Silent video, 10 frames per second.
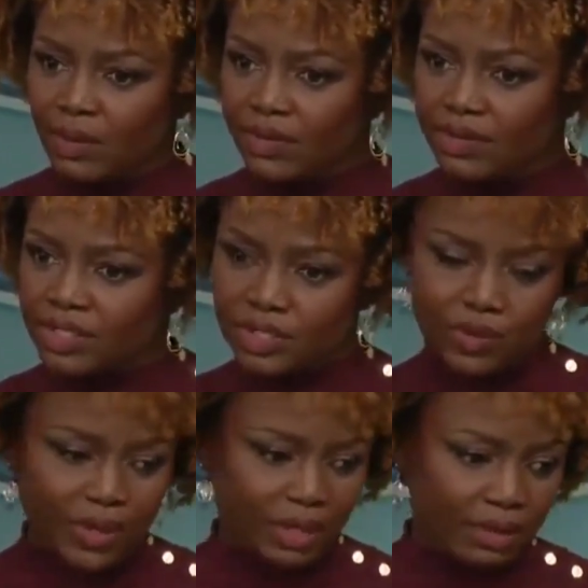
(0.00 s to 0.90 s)
whether it's
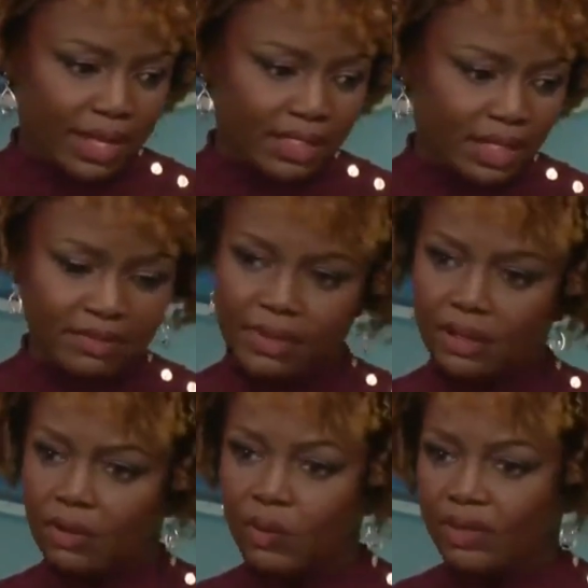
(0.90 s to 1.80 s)
during
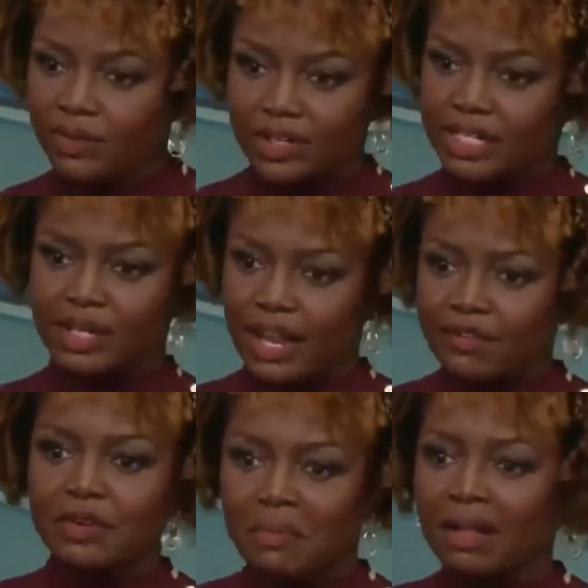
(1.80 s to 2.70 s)
thanksgiving or whether it is
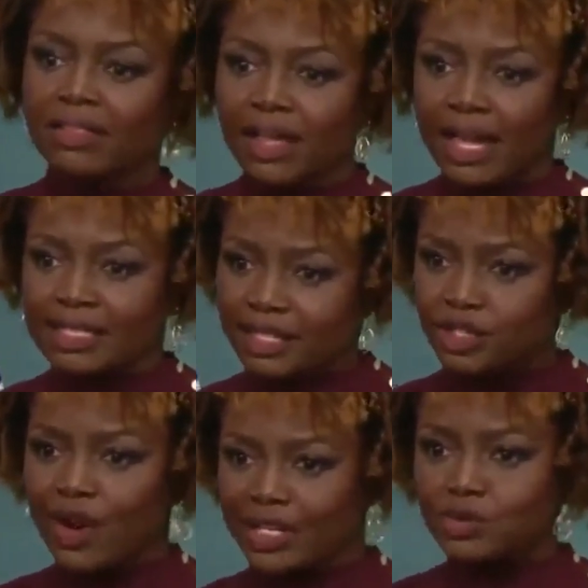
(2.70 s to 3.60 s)
every month as
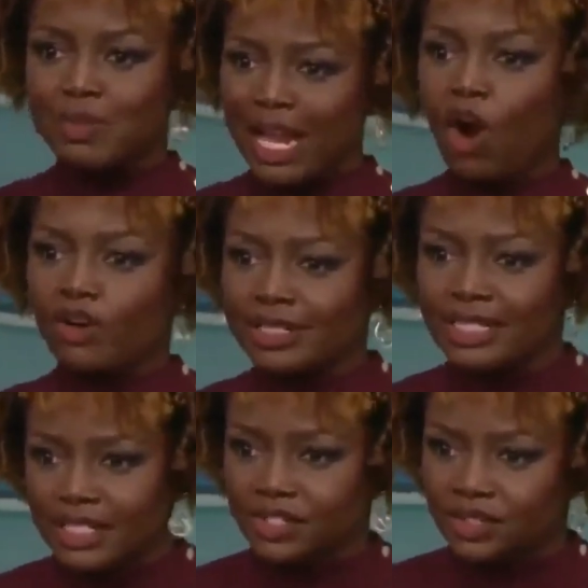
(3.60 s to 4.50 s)
they're trying to make hard
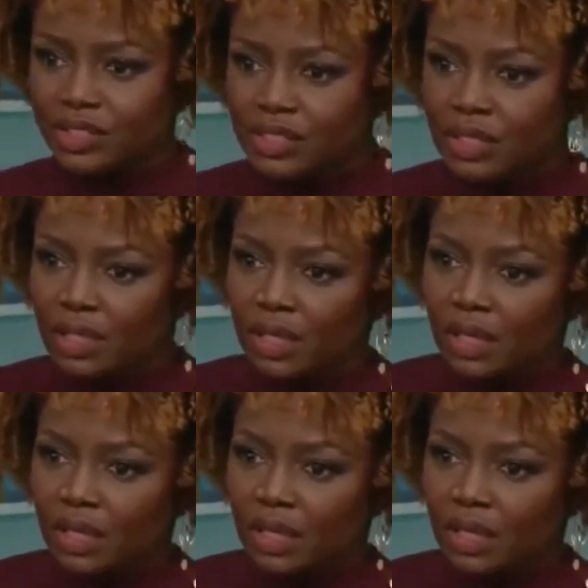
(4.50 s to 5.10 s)
decisions